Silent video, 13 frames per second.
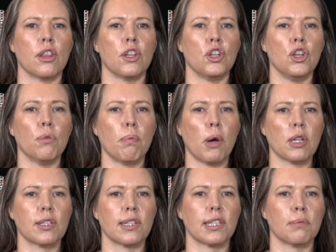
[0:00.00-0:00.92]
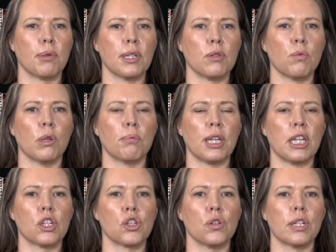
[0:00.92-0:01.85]
The new participant will be
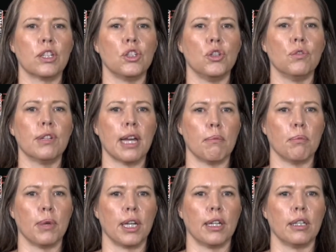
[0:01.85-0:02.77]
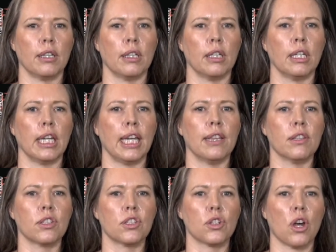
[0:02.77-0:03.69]
issued a new number in the
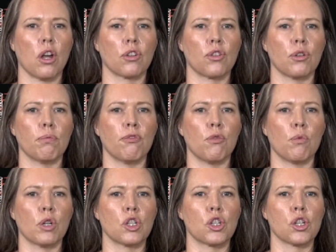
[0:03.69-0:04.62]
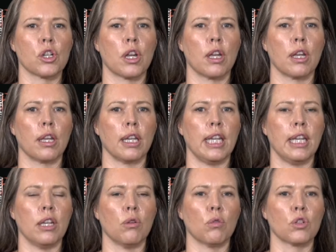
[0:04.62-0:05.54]
start group for which
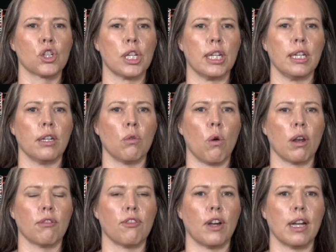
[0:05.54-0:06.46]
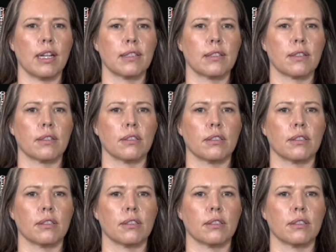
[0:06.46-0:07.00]
he or she qualifies.